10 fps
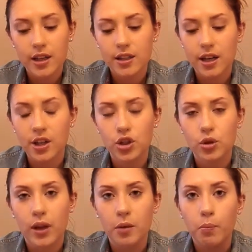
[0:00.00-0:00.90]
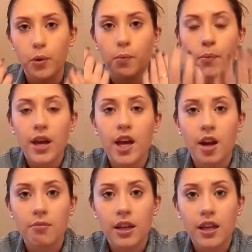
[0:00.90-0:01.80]
It's not like
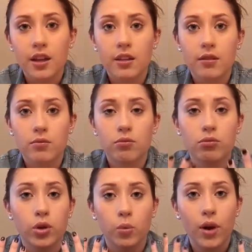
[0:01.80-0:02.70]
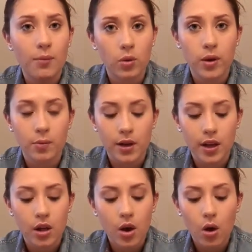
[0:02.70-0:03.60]
bam like the Rebel would
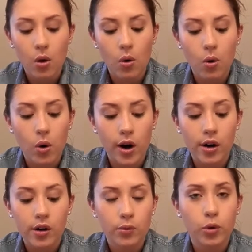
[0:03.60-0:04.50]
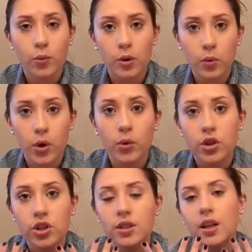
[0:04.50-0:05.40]
be, or Ruby Woo.
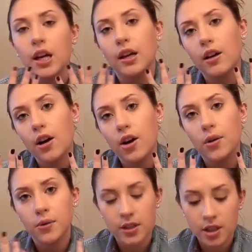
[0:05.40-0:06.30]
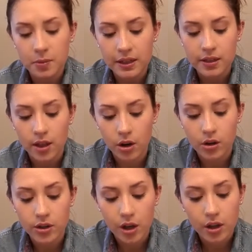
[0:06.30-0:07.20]
It's just like, oh, this is my
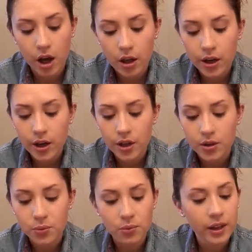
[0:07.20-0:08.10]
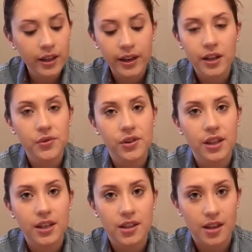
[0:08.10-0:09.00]
subtle dark color, and it's really nice for
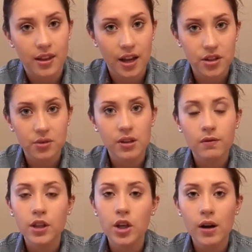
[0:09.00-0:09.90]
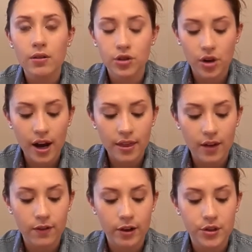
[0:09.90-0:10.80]
things like that. So definitely go out and try that
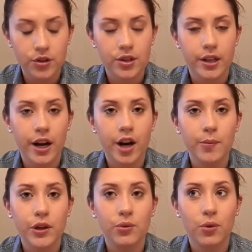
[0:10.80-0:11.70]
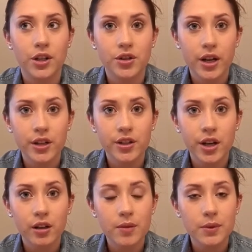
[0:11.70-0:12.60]
if you guys are scared but you want to try a
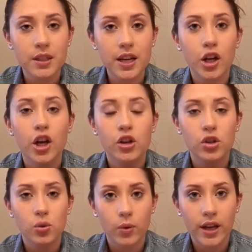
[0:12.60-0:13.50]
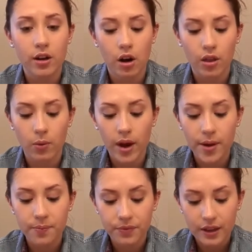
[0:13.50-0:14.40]
dark lipstick. Twig all the
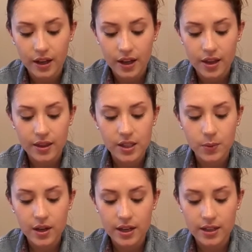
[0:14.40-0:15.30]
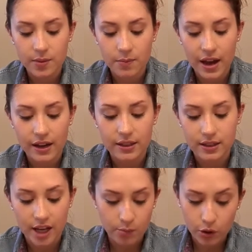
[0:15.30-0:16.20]
way. This one is a MAC
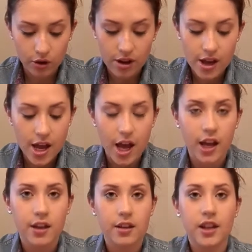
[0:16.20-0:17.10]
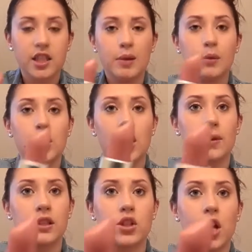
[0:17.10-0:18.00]
staple. I see people talk
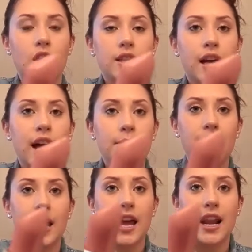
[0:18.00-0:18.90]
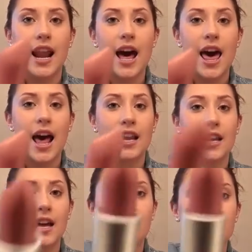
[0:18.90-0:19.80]
about this all the time. I have not had it
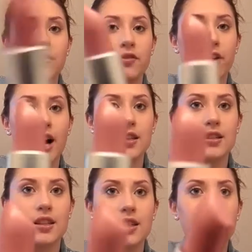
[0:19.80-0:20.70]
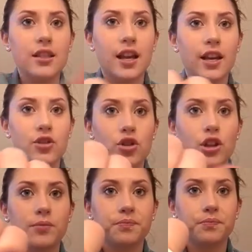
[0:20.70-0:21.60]
yet, and it's a frost, and this is
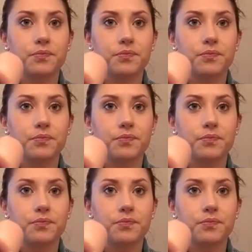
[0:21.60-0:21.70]
Angel.